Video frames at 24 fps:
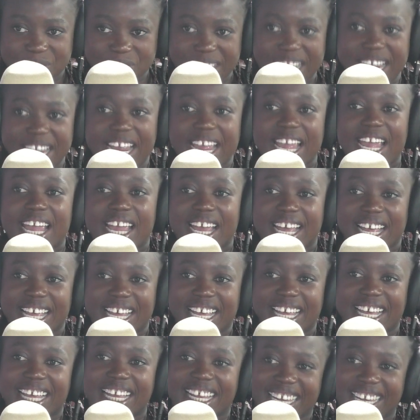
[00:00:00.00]
Yeah, Dr.
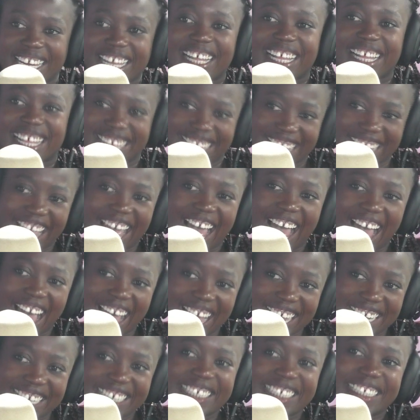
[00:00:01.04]
Totimeh mentioned it's
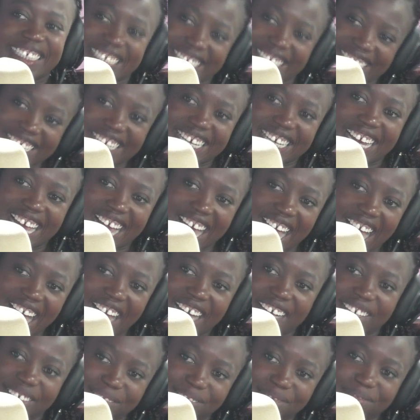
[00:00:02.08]
not yet available under the
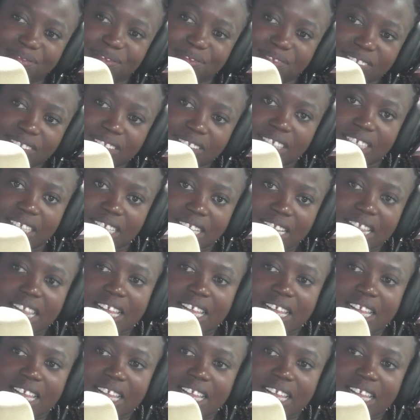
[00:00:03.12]
National Health Insurance